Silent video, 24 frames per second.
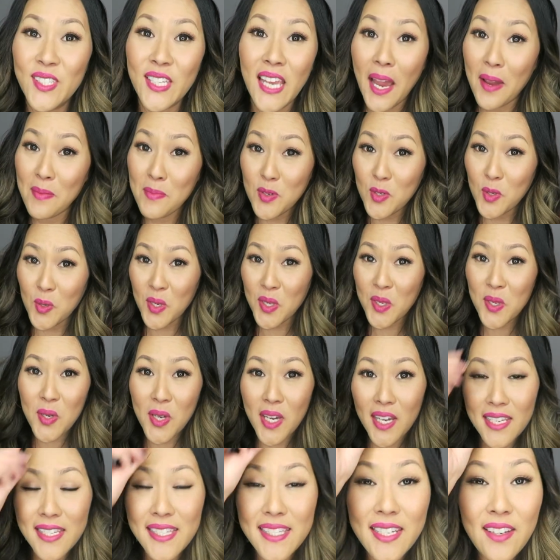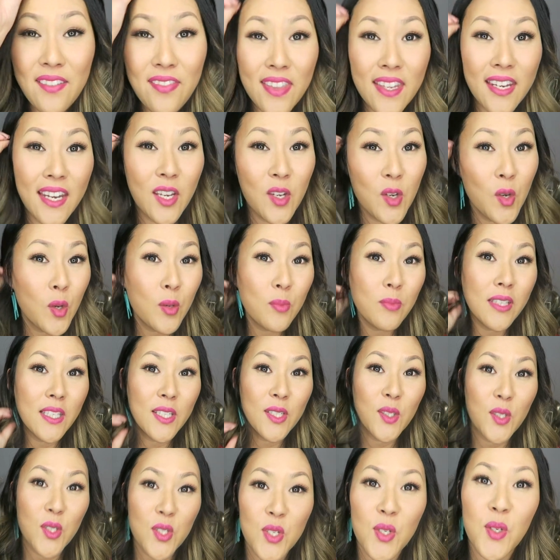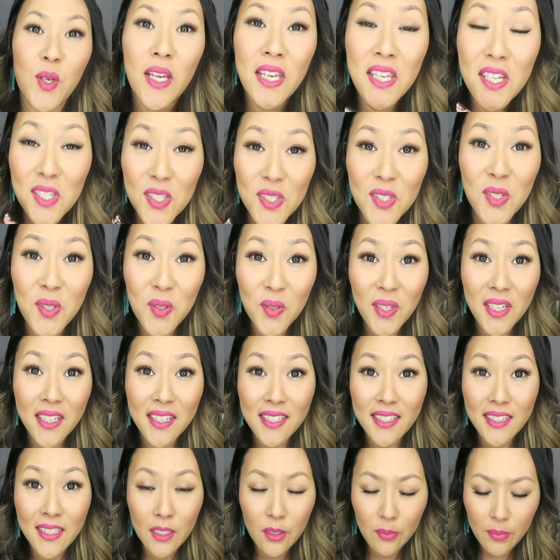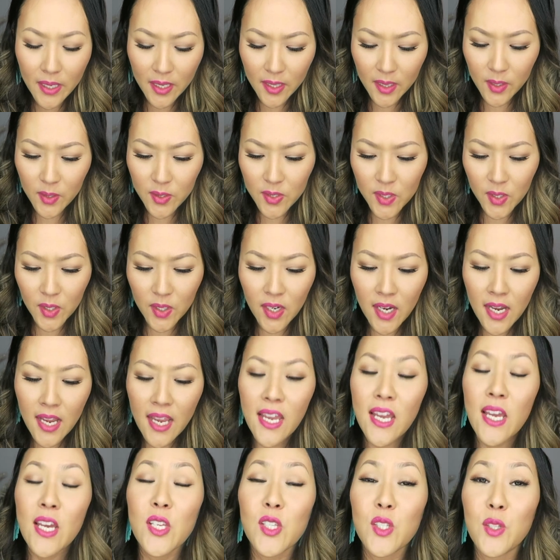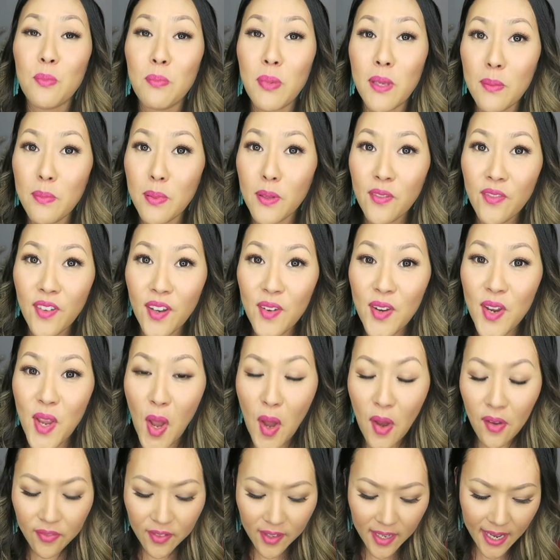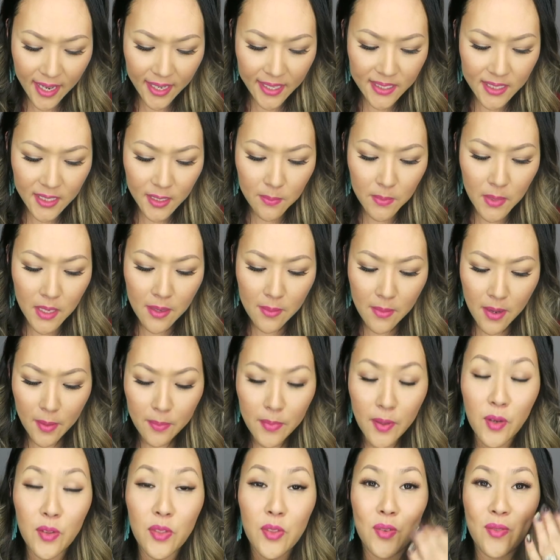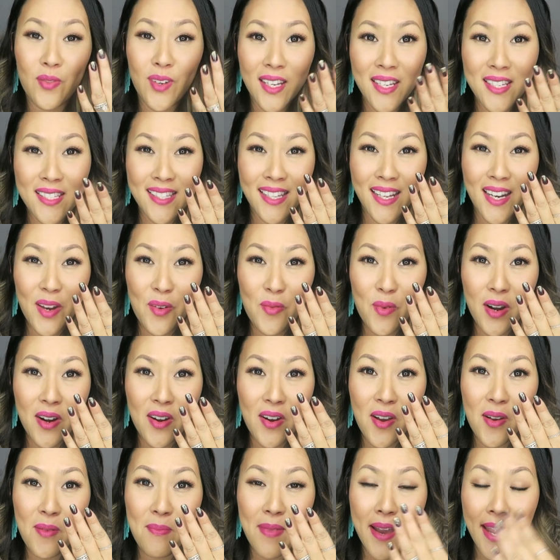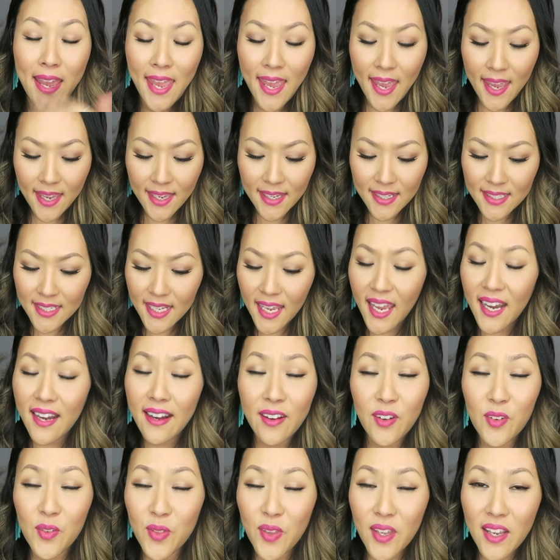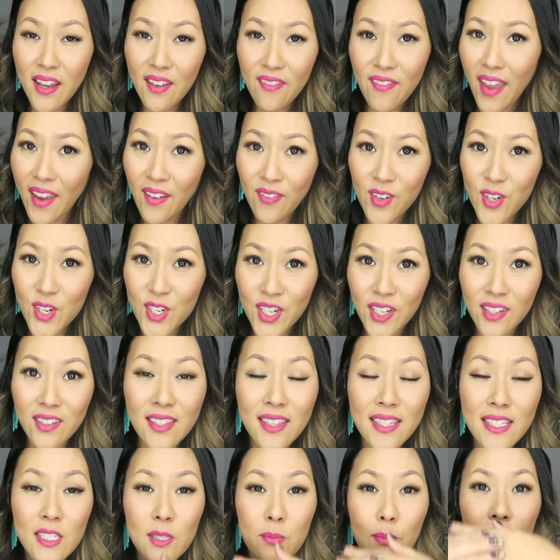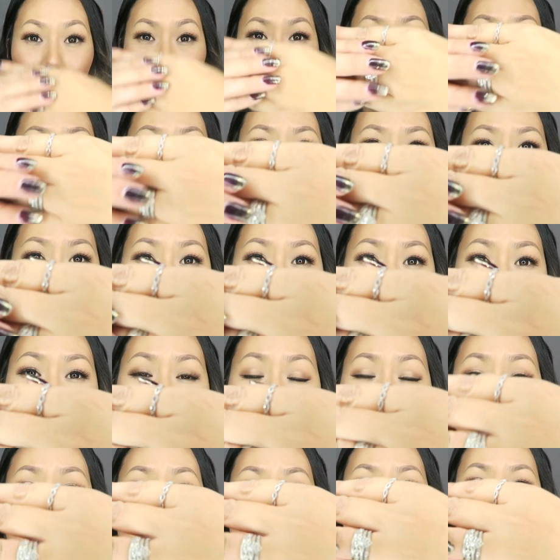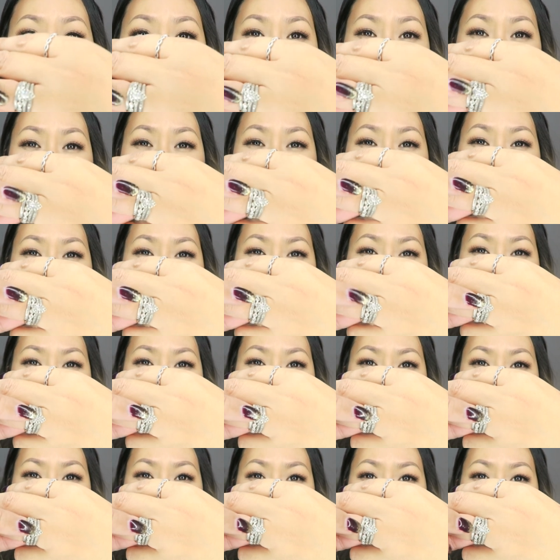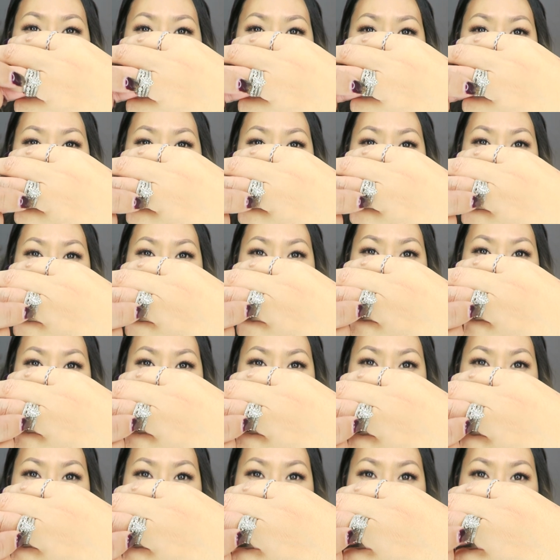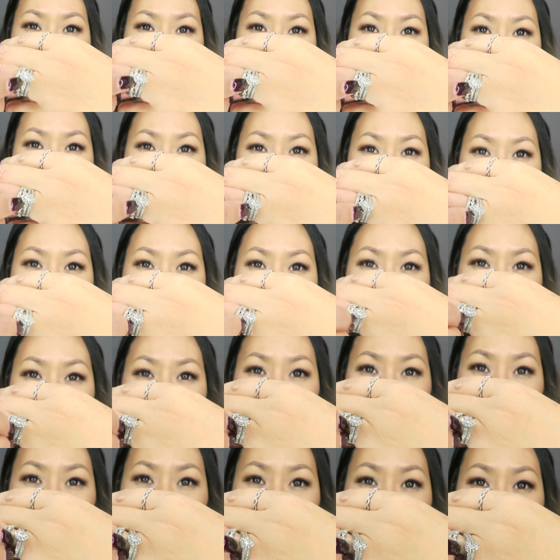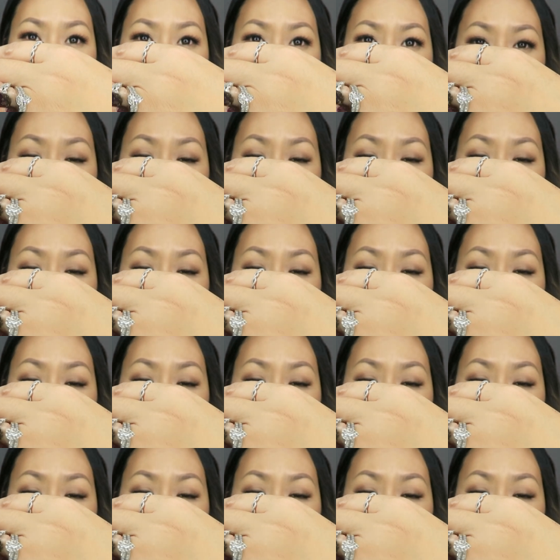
See, I'm showing you guys stuff that I normally don't show. I'm gonna scoot in a little bit closer. So people very often ask me about the rings that I wear on my hand and I don't think I've ever shared this before. So this is my wedding set, these two on the